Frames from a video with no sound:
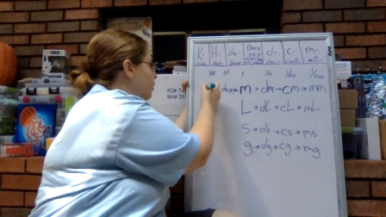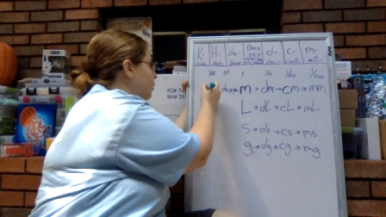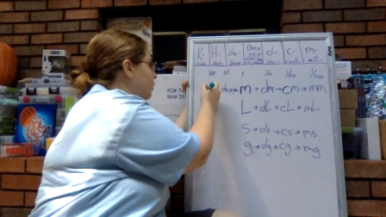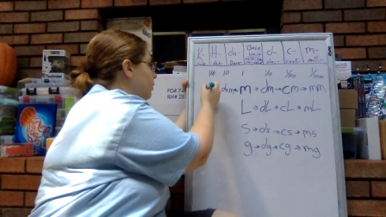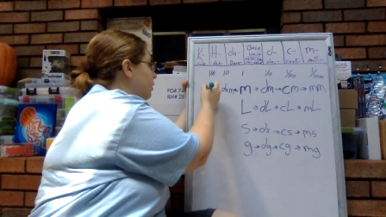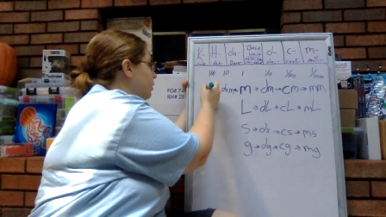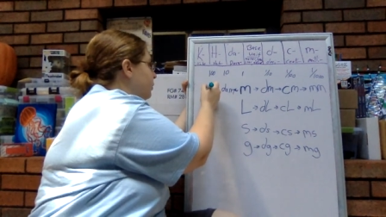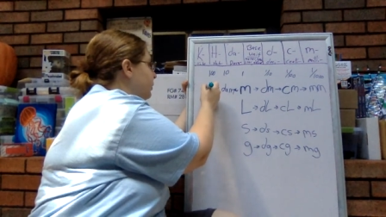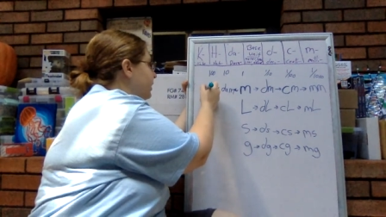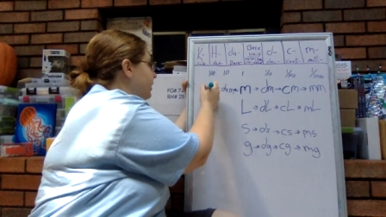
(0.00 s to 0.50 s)

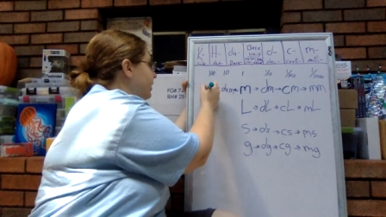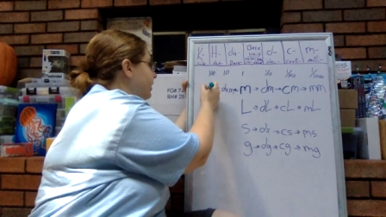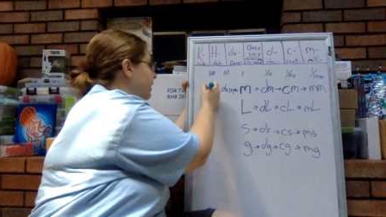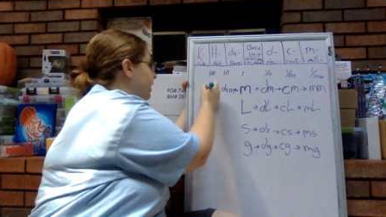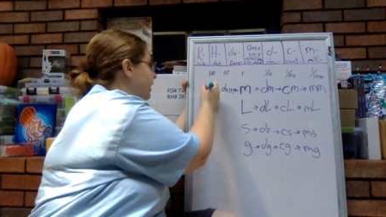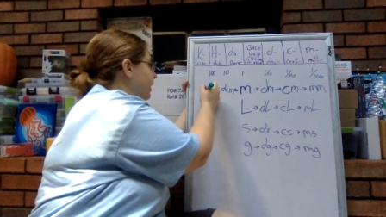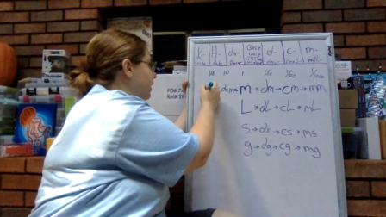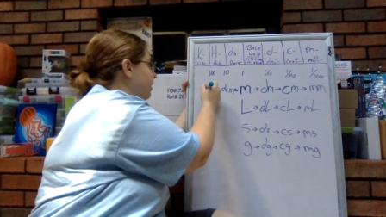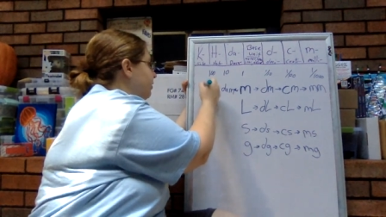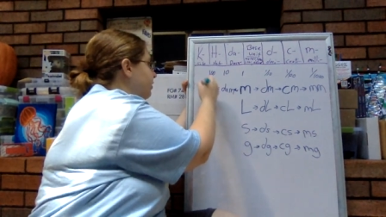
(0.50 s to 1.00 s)
Or we can
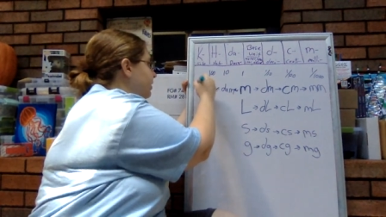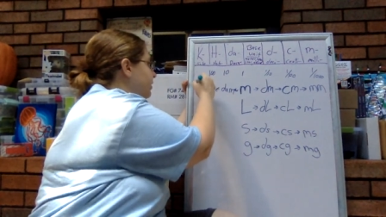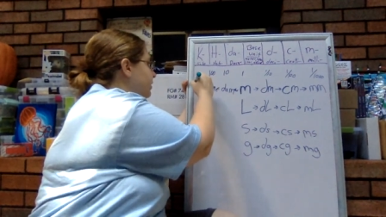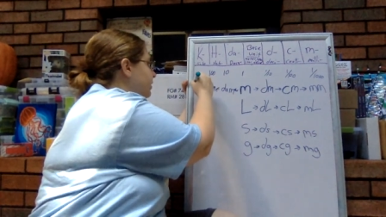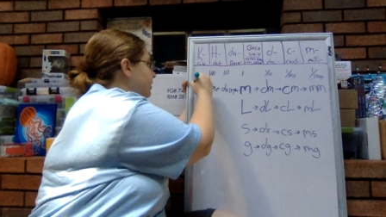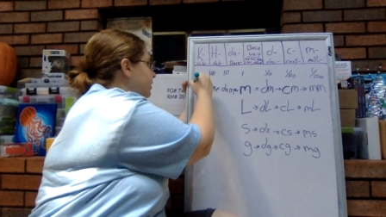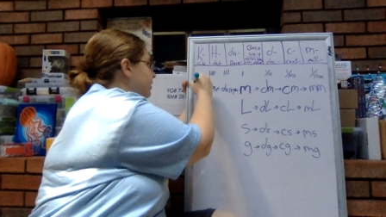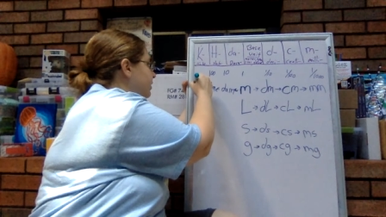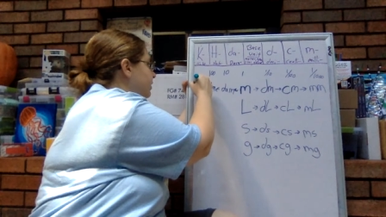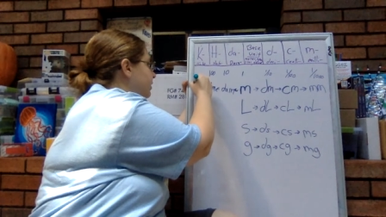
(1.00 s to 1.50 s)
have a
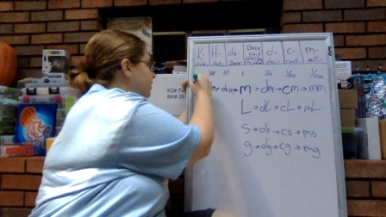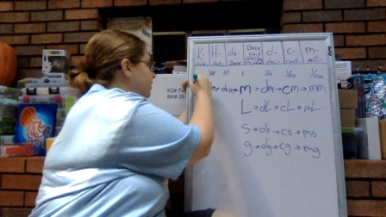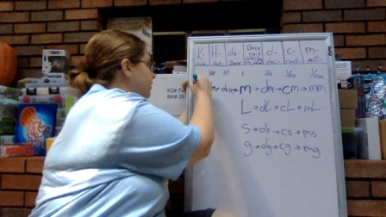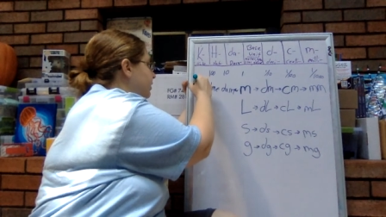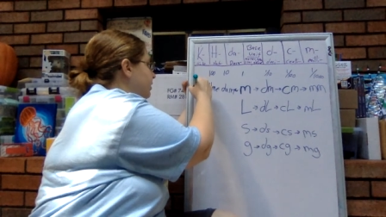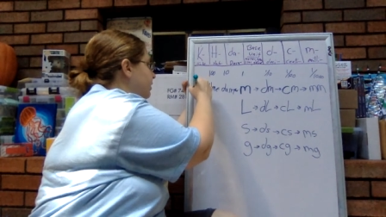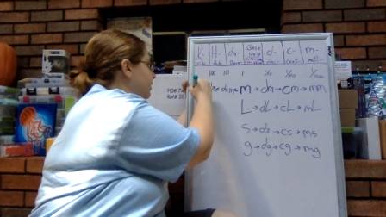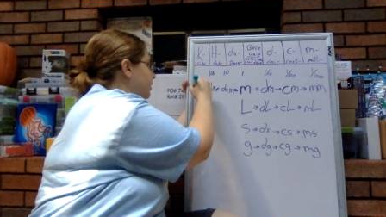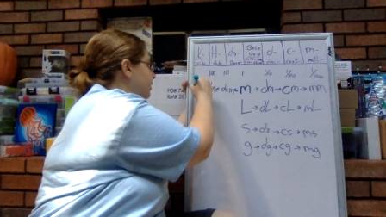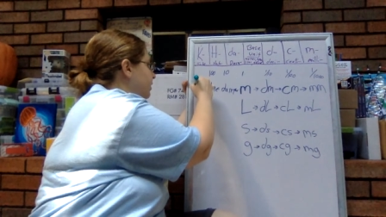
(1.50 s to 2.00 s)

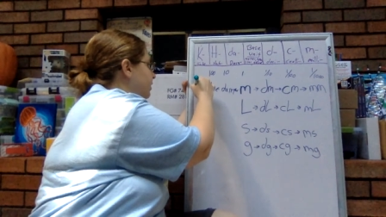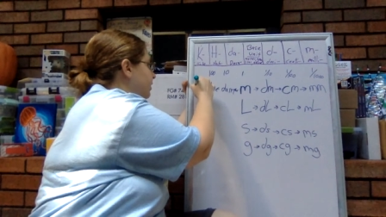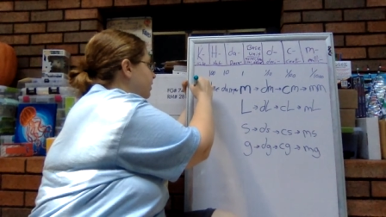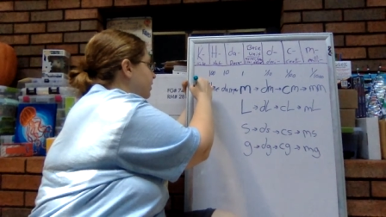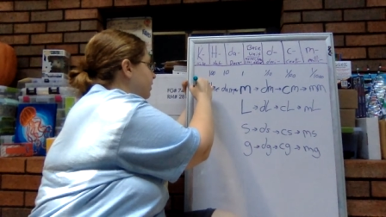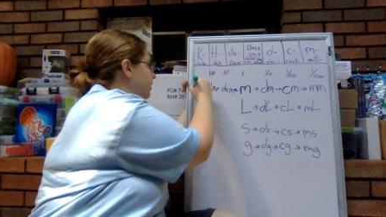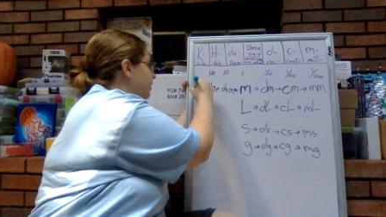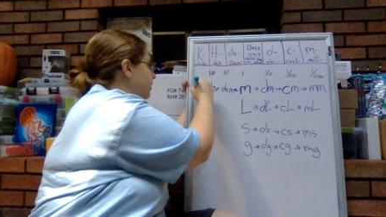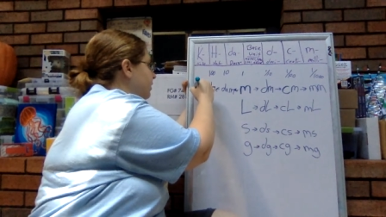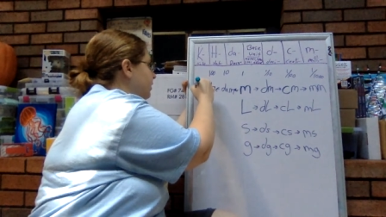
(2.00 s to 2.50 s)

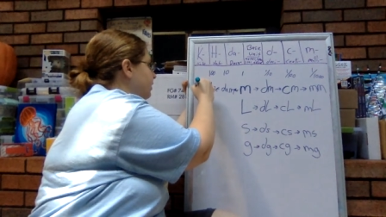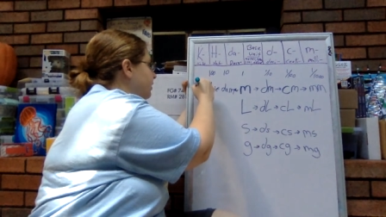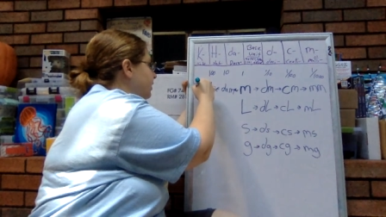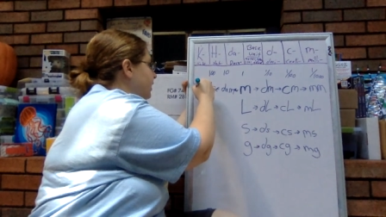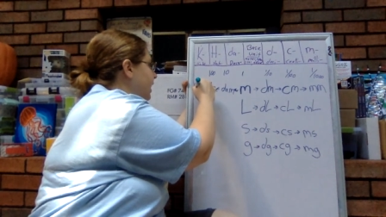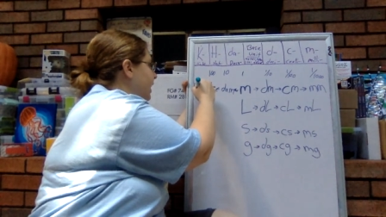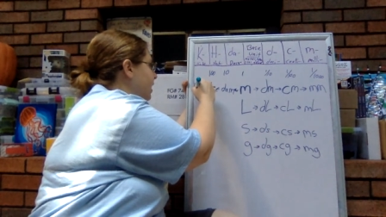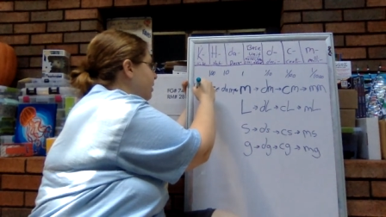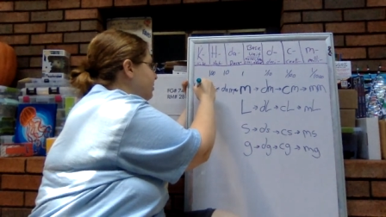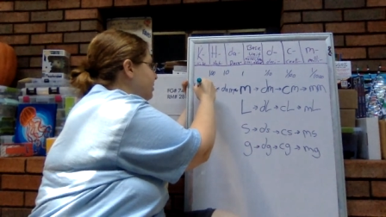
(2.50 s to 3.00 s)

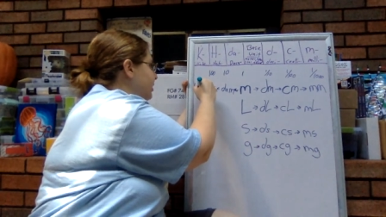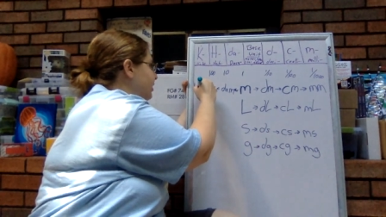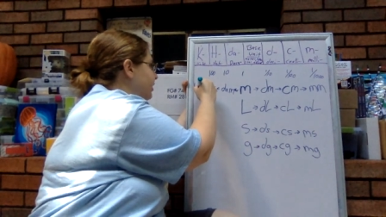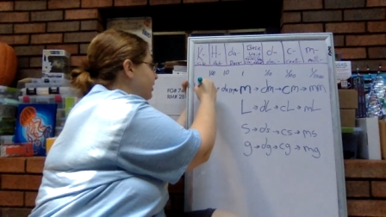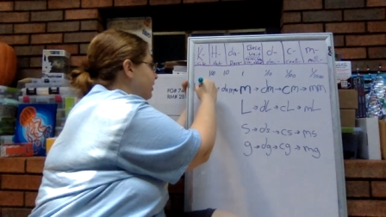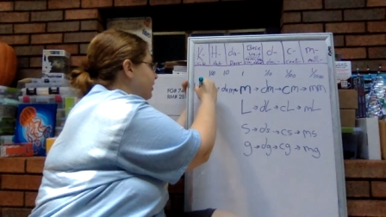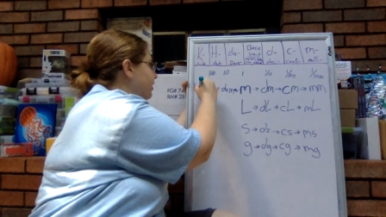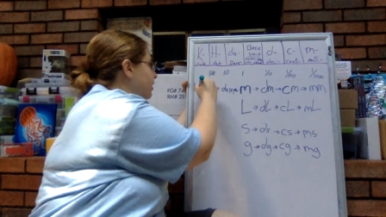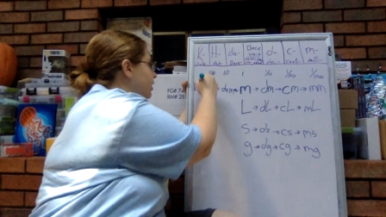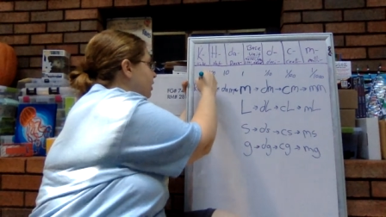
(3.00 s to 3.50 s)

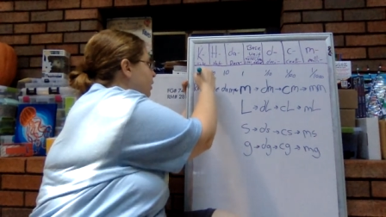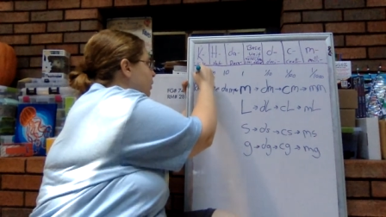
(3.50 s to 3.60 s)
kilometer,